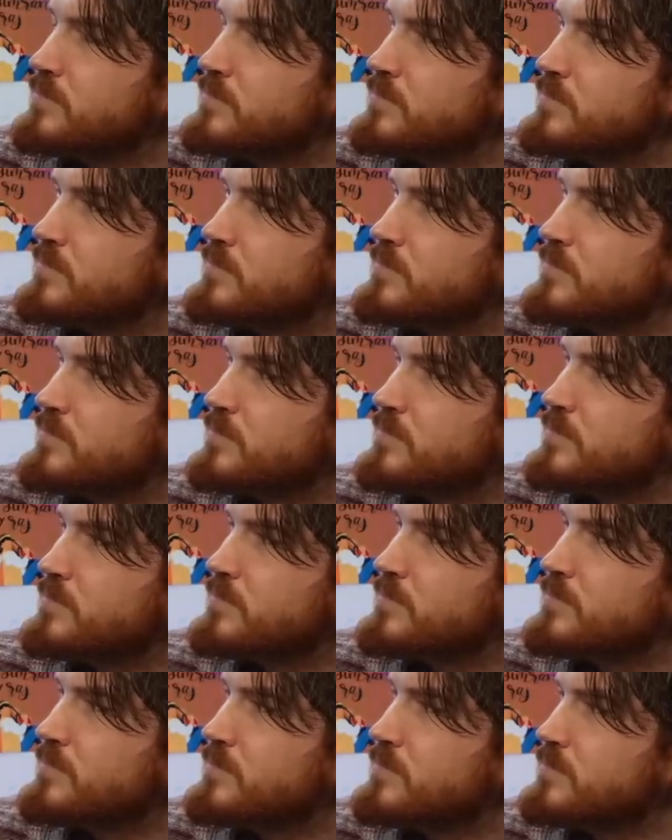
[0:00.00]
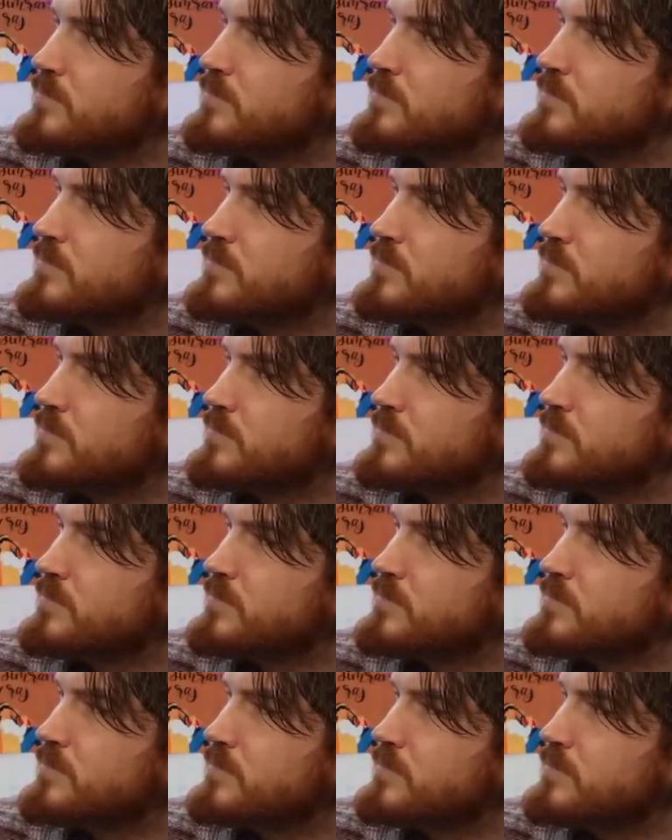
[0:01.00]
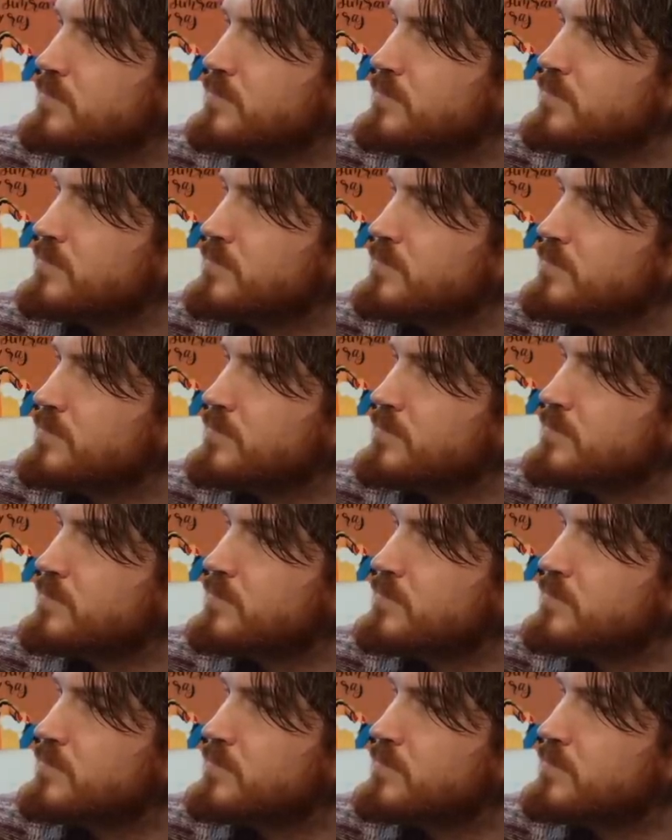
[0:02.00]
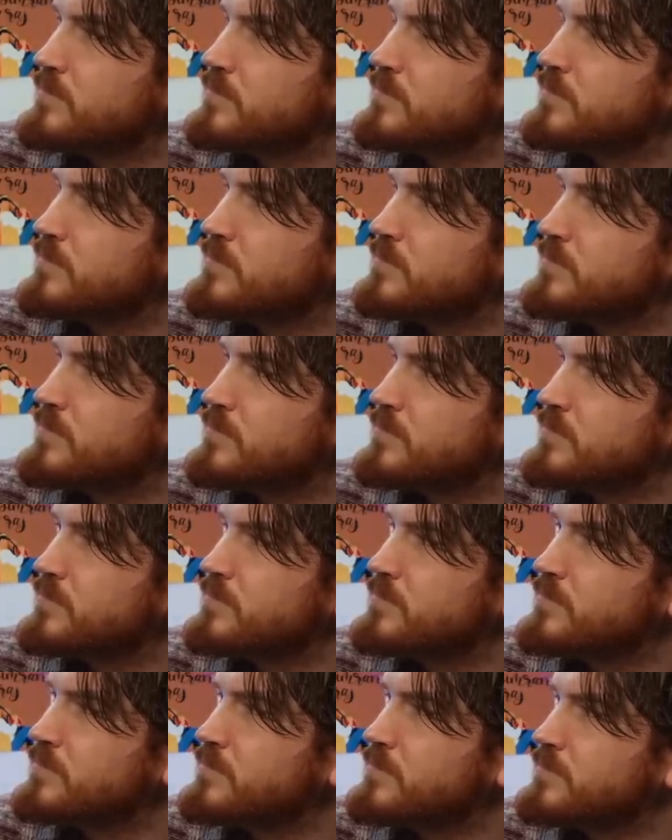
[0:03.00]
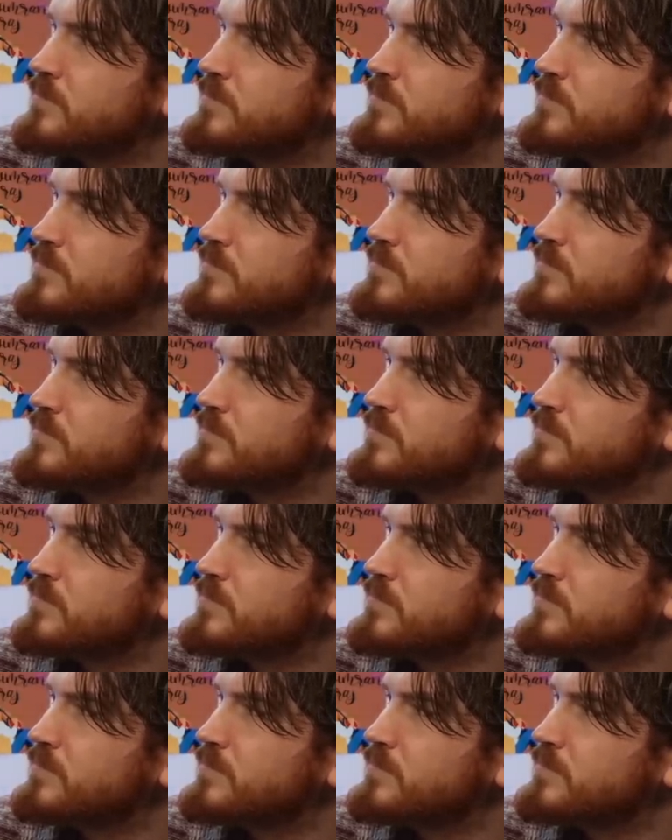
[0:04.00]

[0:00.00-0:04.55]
The person shown says nothing.